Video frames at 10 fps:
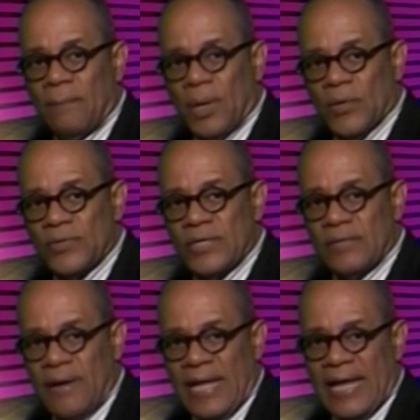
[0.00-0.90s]
personal
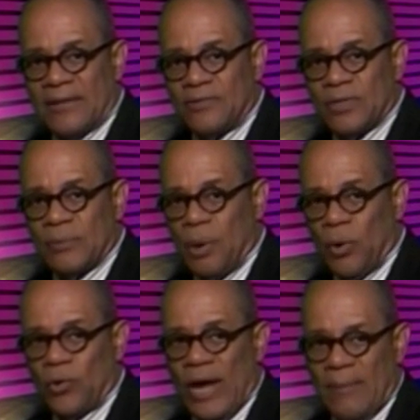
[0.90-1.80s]
financial
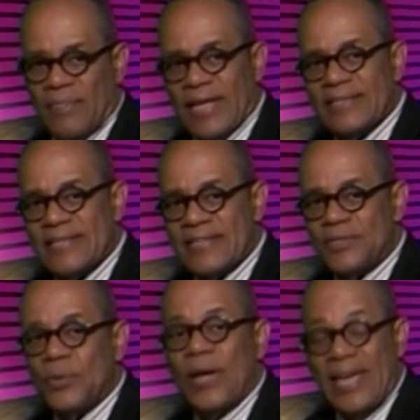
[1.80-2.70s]
program that seeks
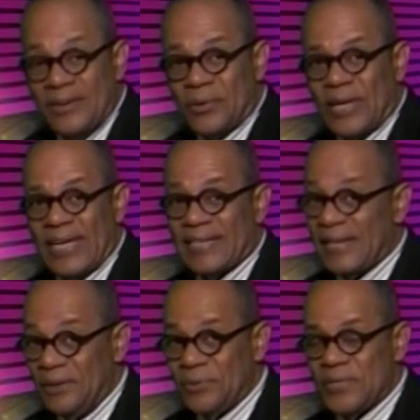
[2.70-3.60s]
to educate,
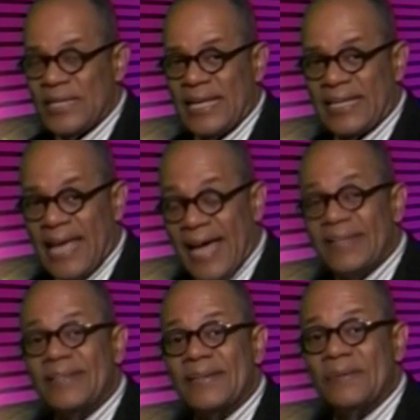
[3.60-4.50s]
elucidate,
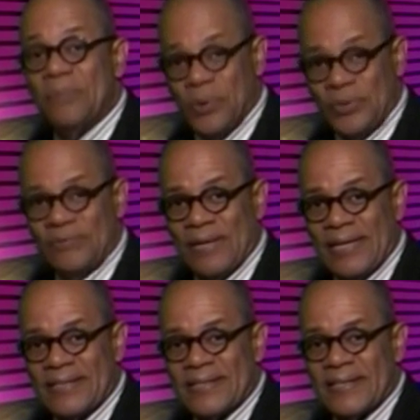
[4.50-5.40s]
and
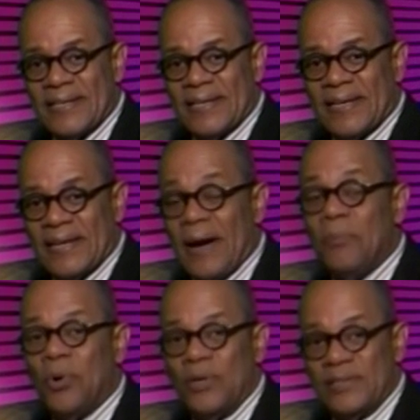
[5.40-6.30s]
motivate. I'm
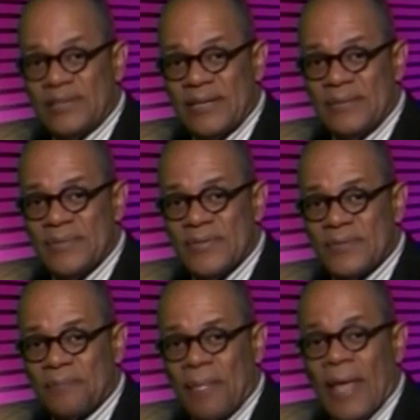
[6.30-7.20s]
Owen James.
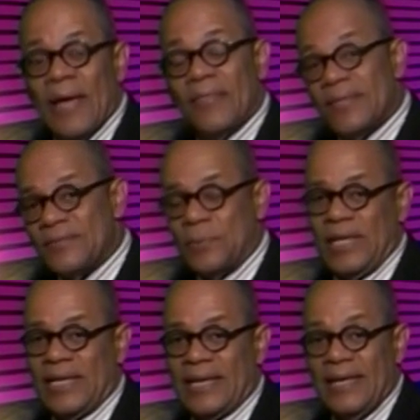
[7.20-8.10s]
This
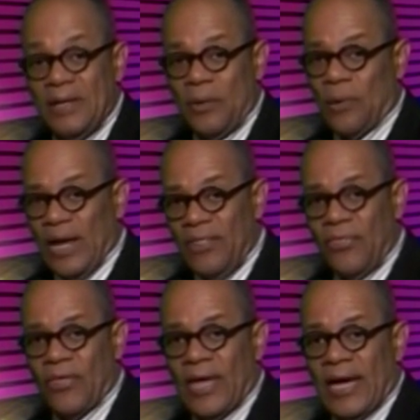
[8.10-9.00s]
week, in Your Wealth,
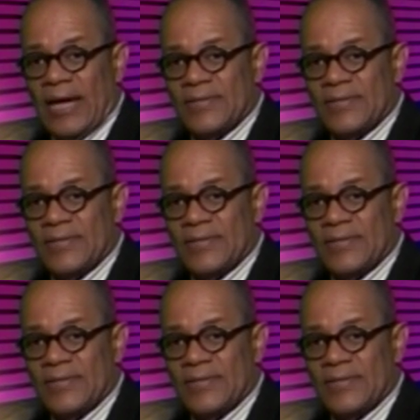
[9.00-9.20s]
a